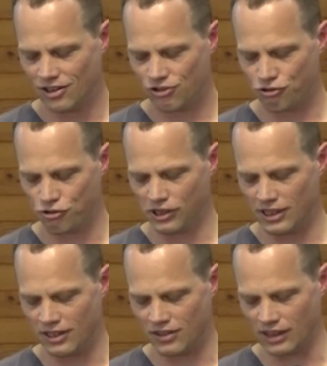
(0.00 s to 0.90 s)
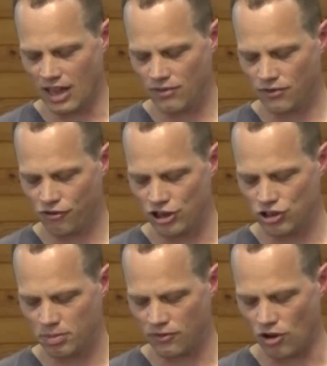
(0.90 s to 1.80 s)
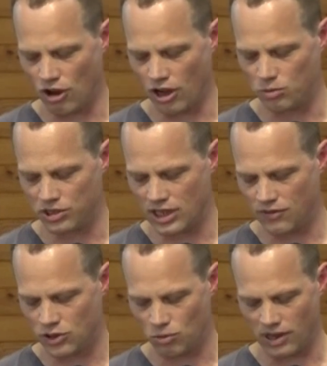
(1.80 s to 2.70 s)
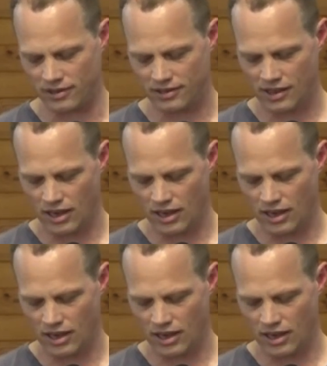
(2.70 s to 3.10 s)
Truly, the love and friendship of God was given to us